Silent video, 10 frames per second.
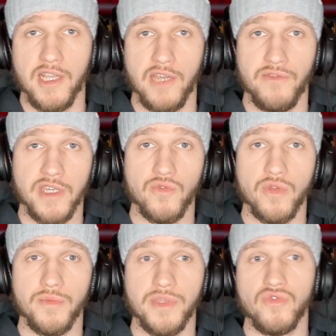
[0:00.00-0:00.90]
think it
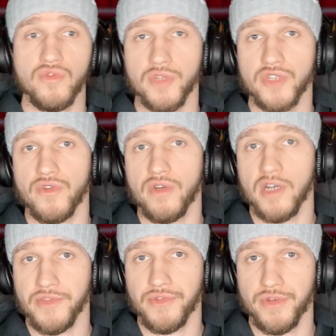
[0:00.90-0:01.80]
will be too much for
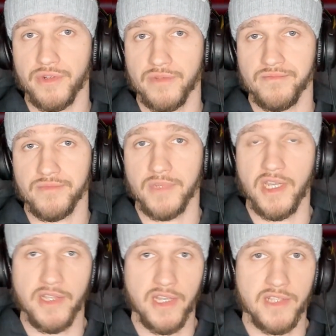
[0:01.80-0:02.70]
Arthur
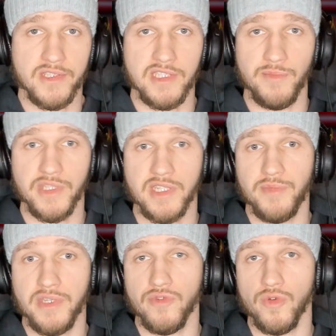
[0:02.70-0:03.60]
and that Dmitry
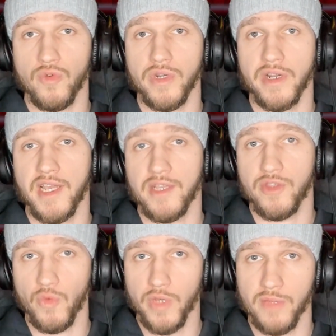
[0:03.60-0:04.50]
Bivol will get
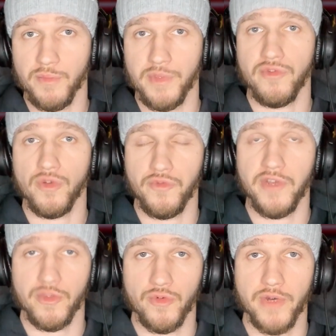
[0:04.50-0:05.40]
the win before the
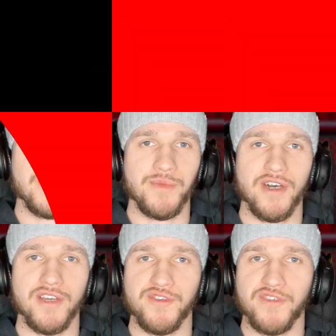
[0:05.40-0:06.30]
final round. Some
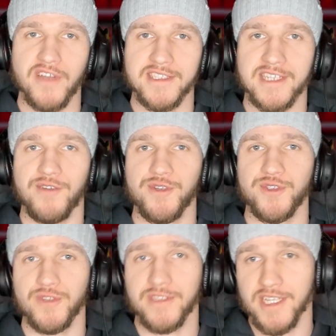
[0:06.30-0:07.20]
other fights I will
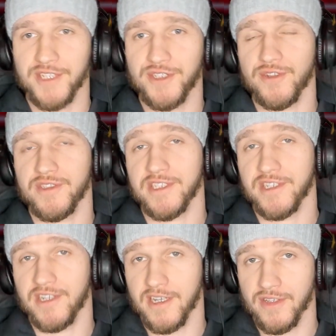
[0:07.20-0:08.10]
show attention on this
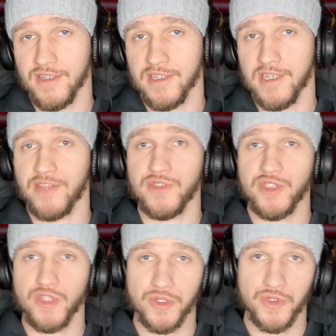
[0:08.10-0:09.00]
card: Anthony
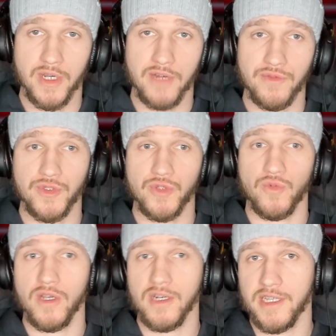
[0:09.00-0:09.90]
Joshua versus
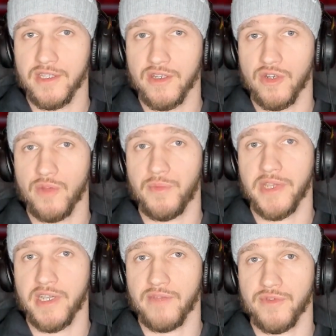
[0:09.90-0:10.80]
Wallin,
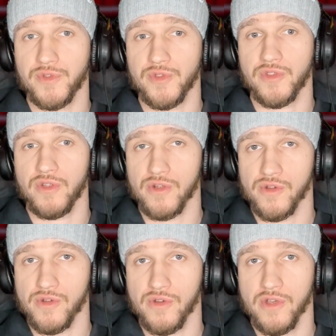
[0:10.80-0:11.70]
Opetaia versus
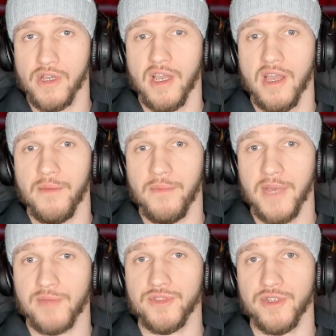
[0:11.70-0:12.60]
Zoro,
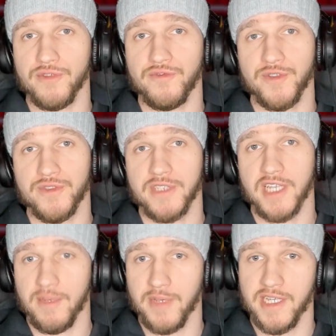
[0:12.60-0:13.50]
Makhmudov versus
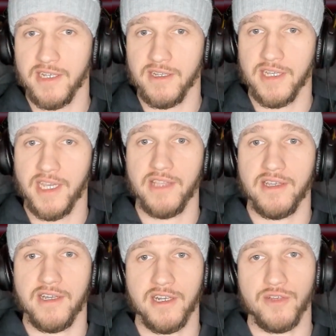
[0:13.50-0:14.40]
Kabayel,
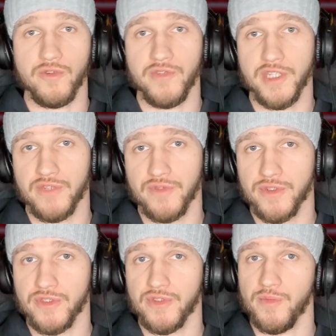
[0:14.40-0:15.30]
and Argovic
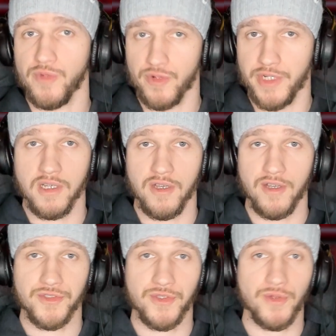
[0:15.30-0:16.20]
versus Demori.
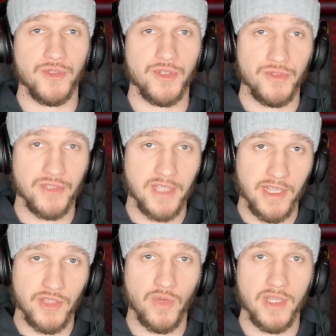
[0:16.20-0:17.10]
Also, Tuesday
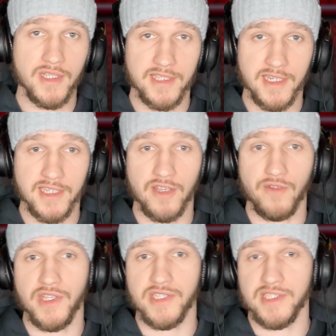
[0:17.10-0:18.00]
26th
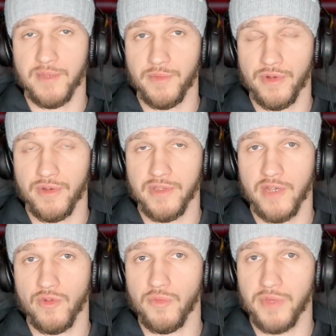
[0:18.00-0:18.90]
of December, there
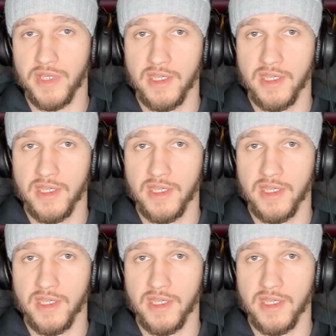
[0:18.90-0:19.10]
will be